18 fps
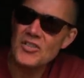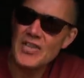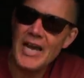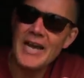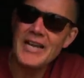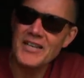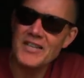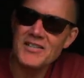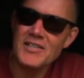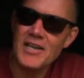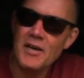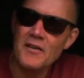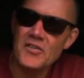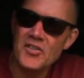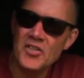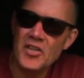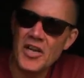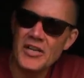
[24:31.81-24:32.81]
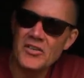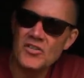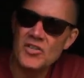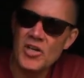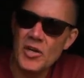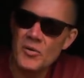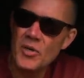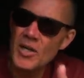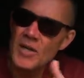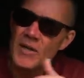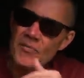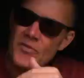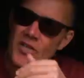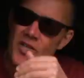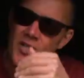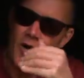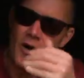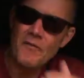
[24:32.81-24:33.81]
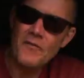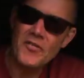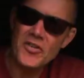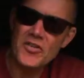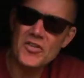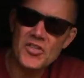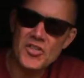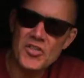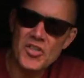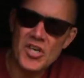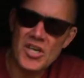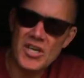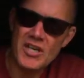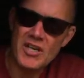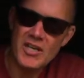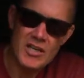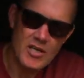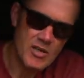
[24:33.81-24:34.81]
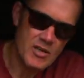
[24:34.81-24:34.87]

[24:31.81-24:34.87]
That in itself is an edge. So confidence is key.